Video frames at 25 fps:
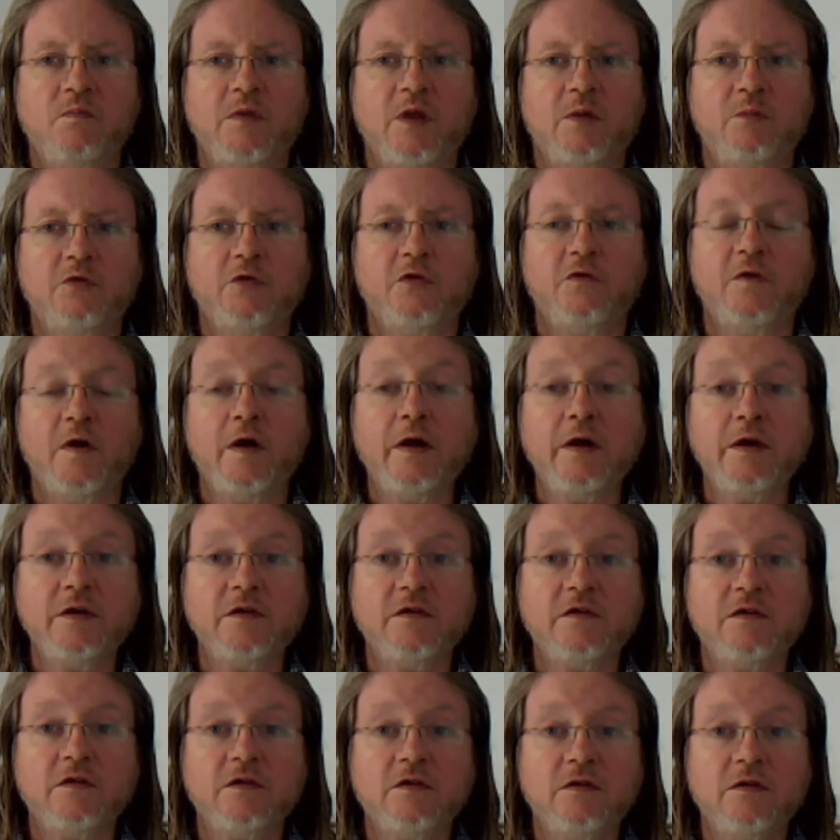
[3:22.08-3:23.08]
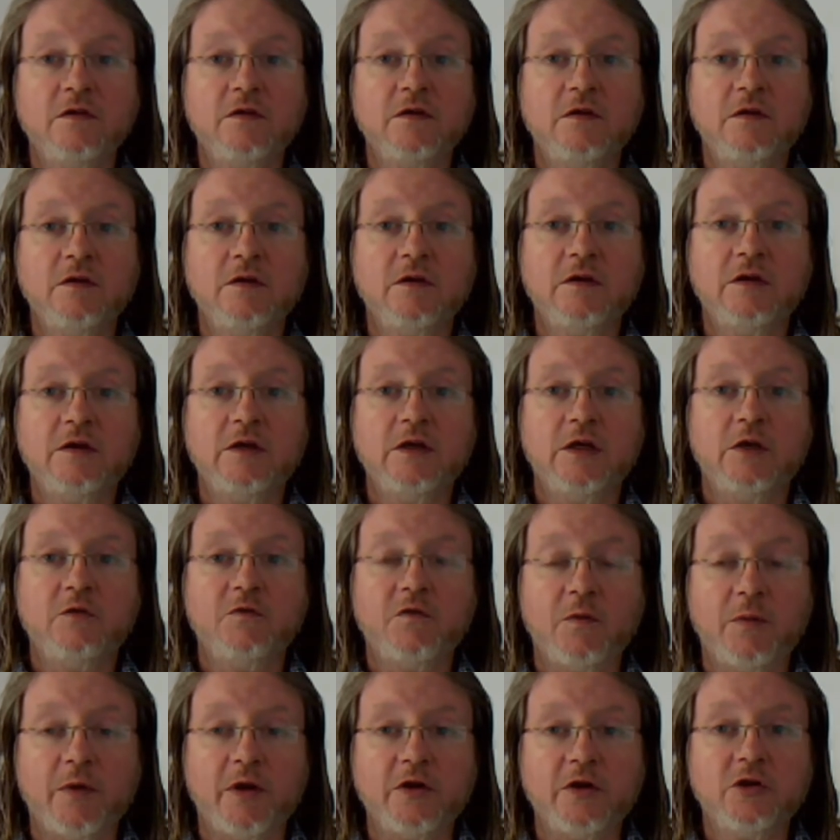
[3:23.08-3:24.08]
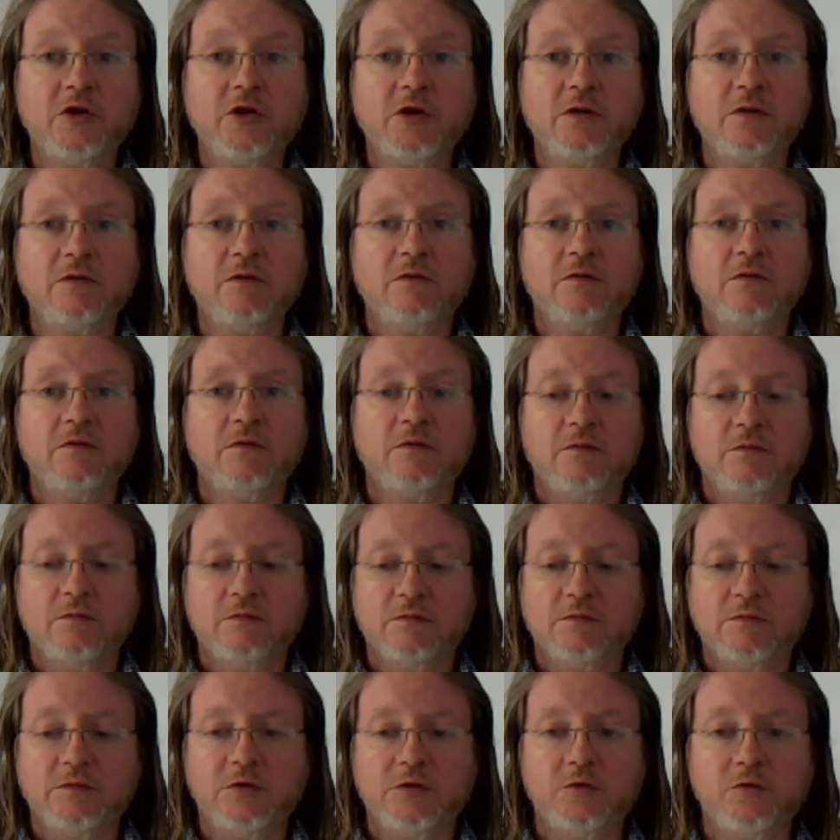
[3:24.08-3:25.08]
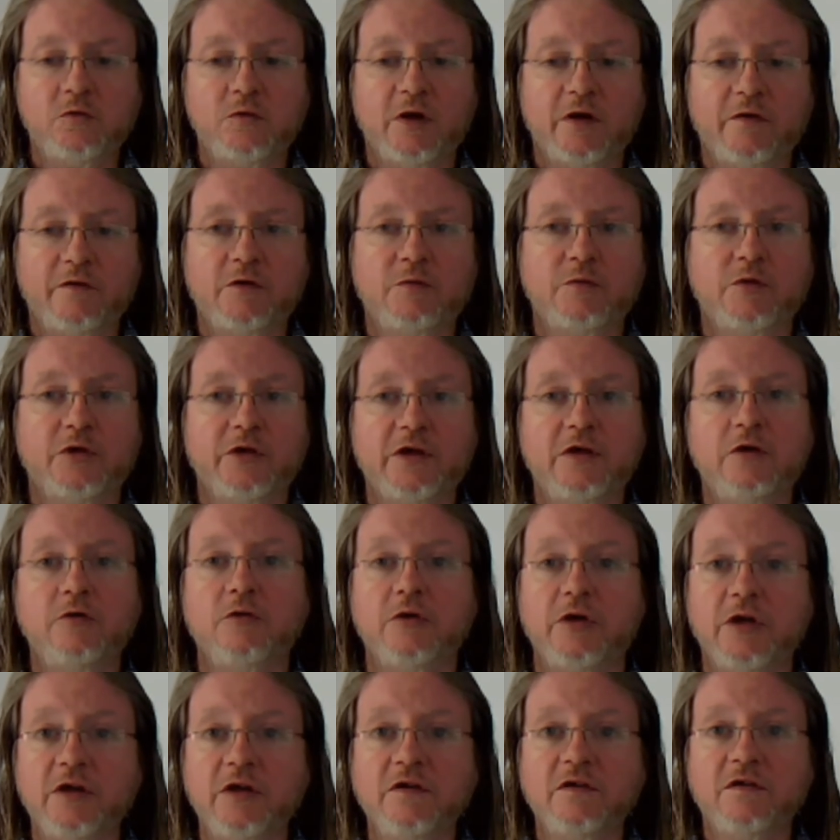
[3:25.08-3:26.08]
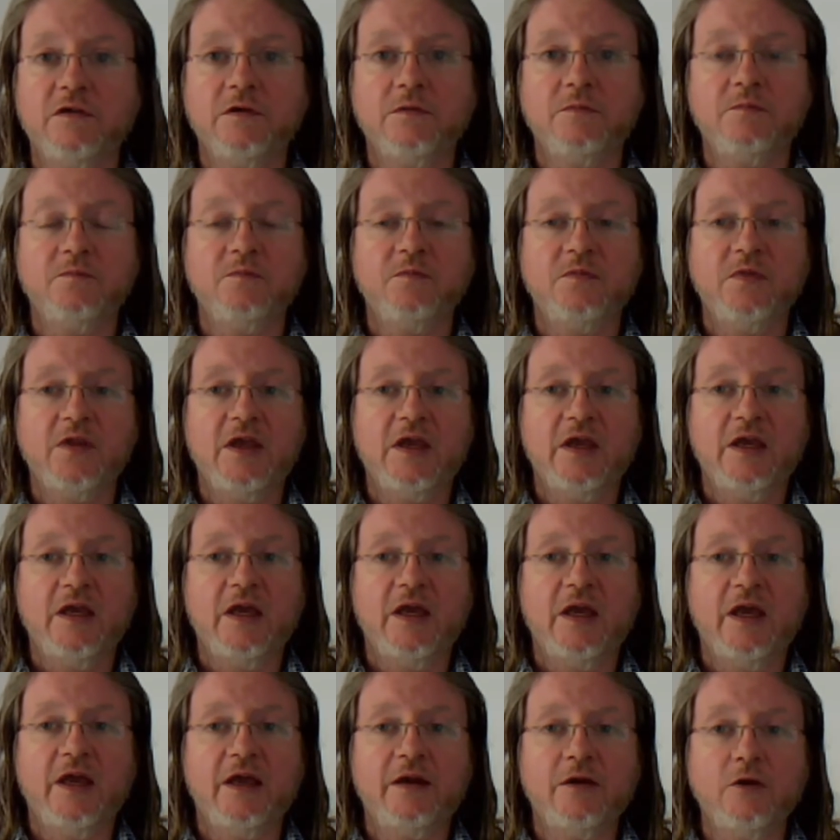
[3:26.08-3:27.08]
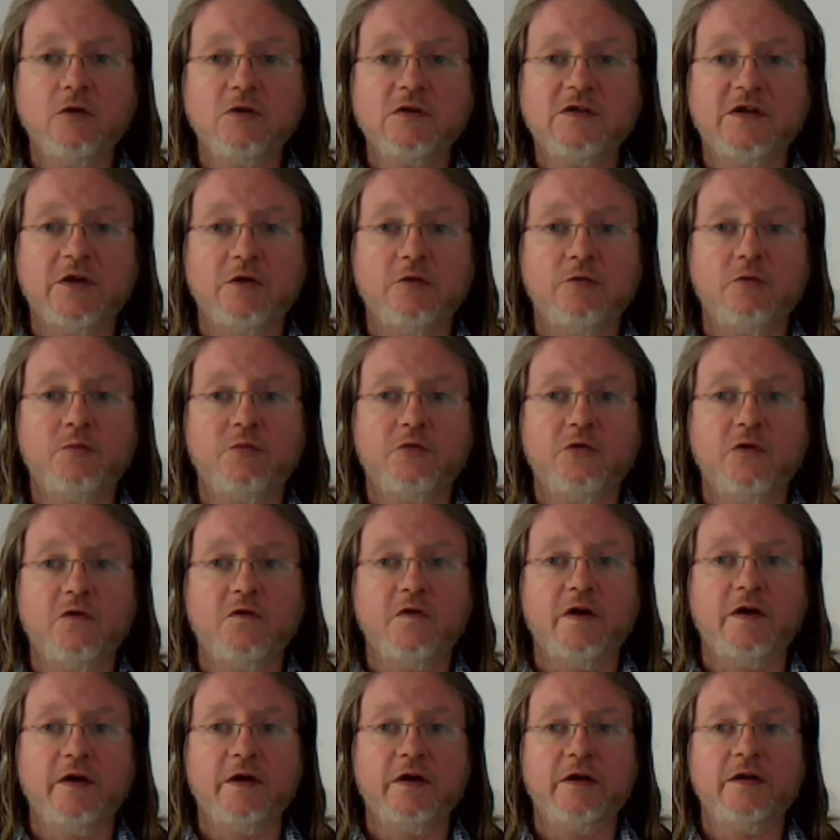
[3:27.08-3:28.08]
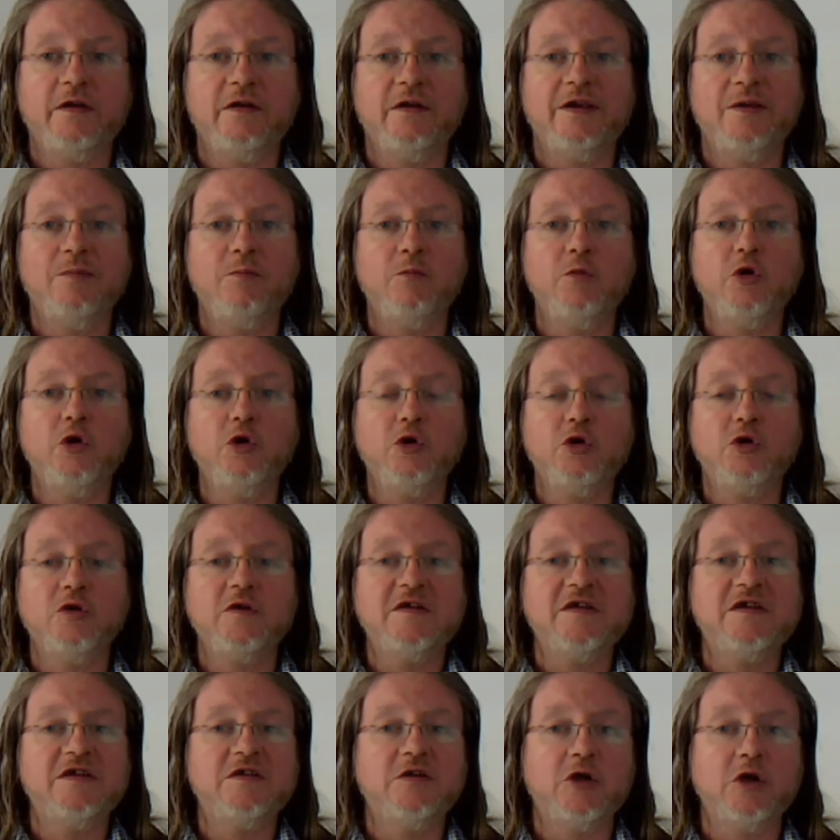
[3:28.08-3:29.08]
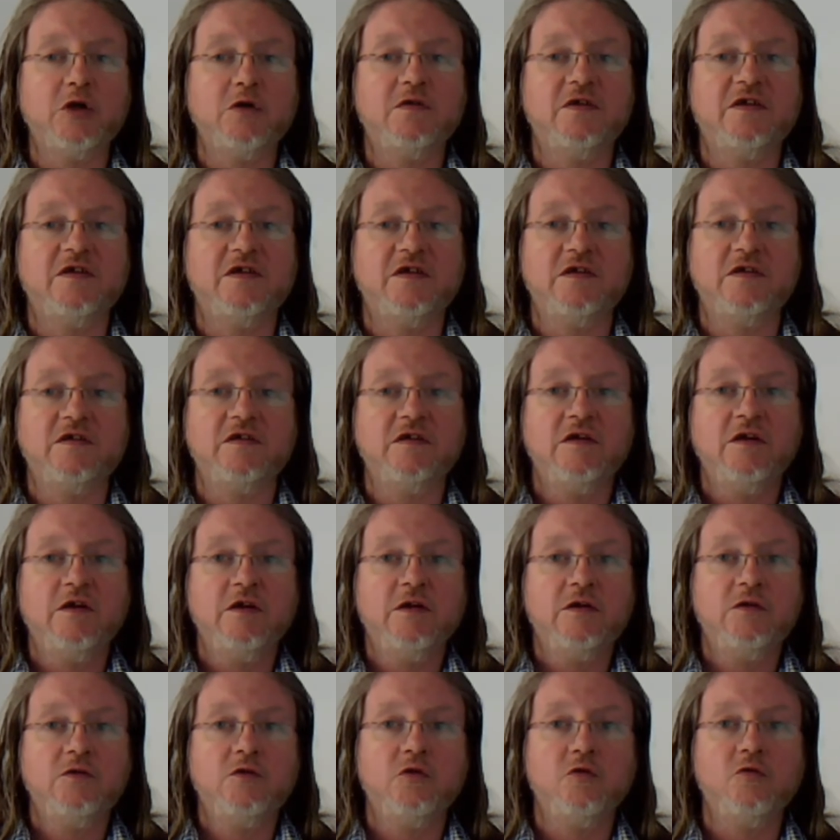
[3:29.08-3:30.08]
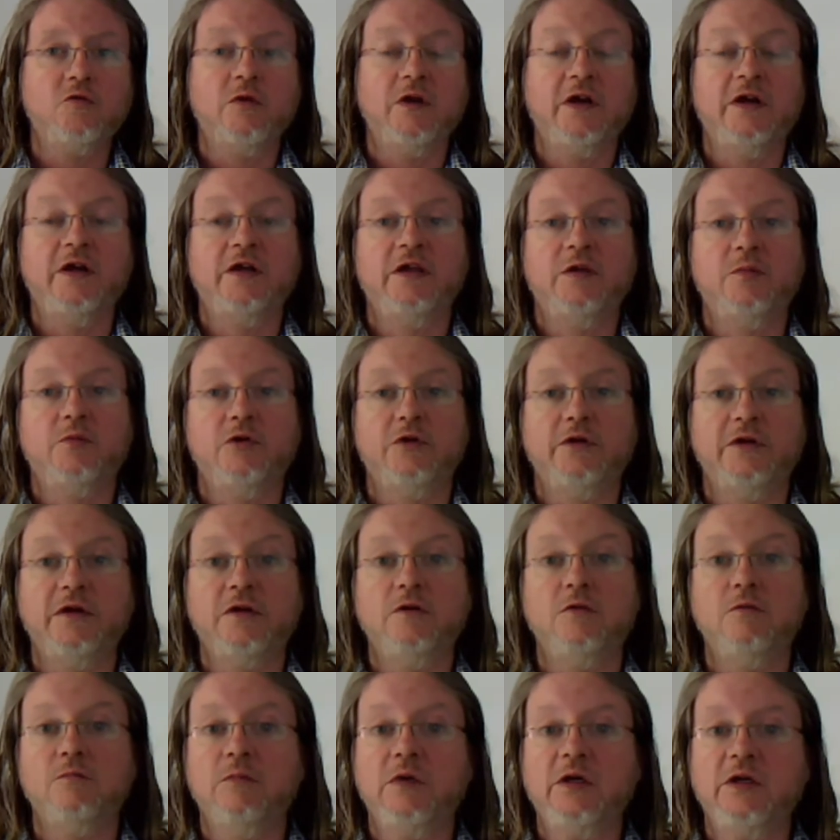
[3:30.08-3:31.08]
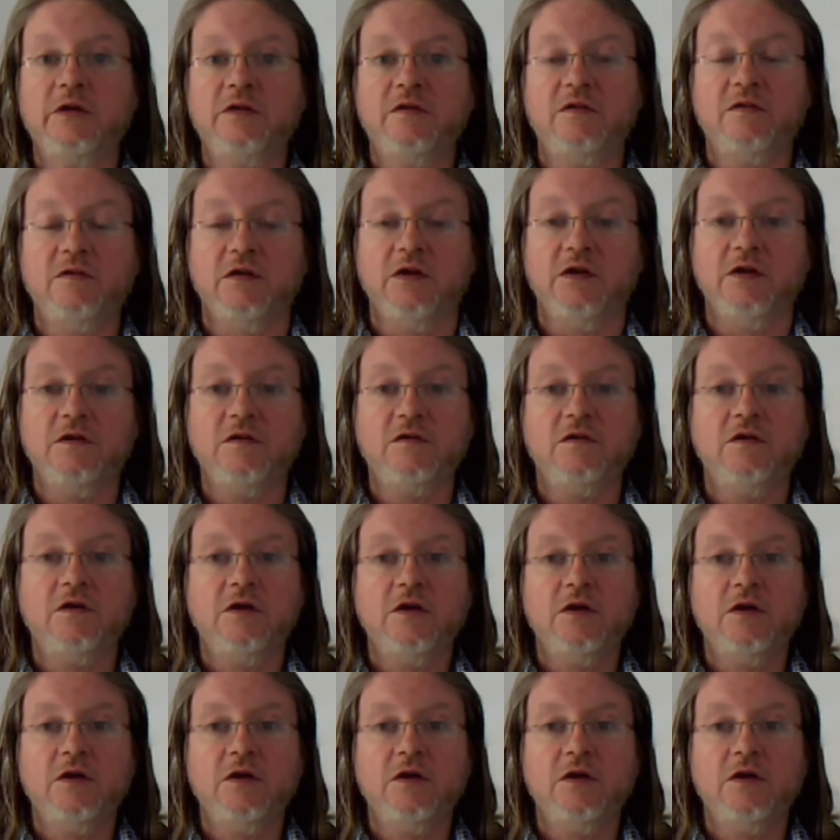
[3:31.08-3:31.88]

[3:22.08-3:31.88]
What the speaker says: provide information to everybody who needs, and also provide emergency services to anybody who might need,